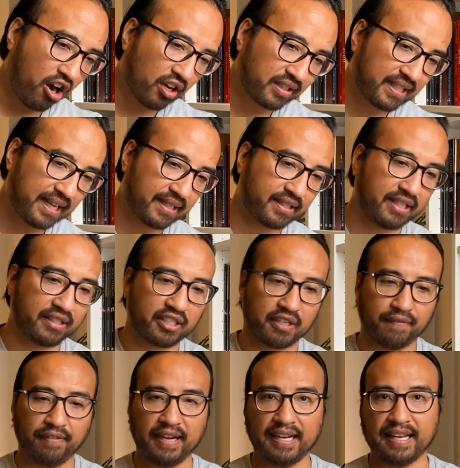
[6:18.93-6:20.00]
are tested
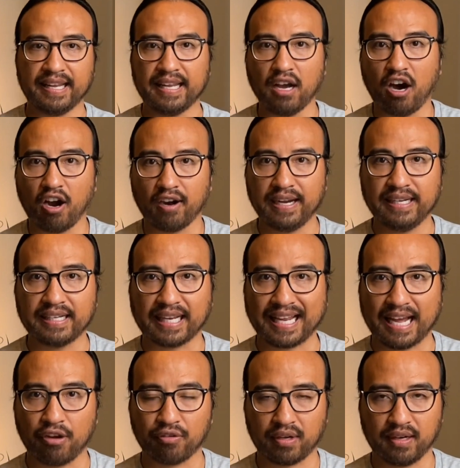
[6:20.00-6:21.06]
severely are in the
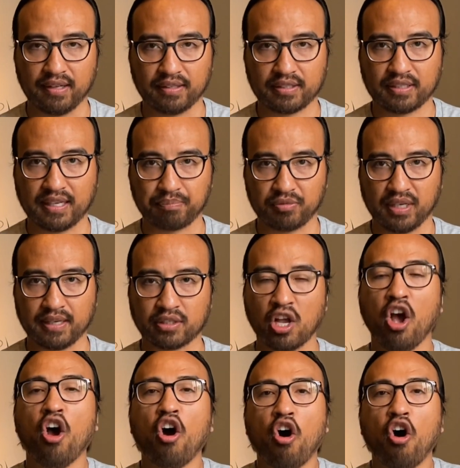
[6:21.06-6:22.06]
calculus subjects